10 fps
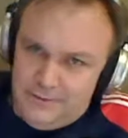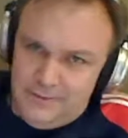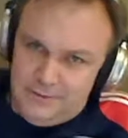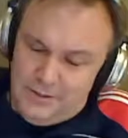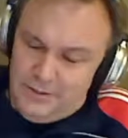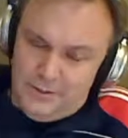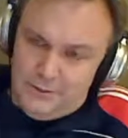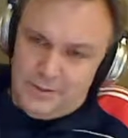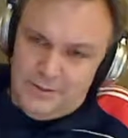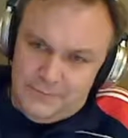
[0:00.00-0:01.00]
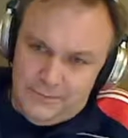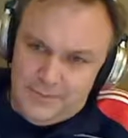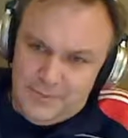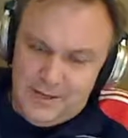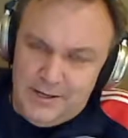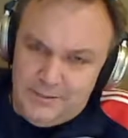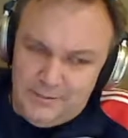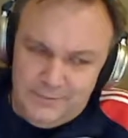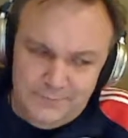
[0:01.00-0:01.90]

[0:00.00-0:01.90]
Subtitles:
So it worked out for them in the end.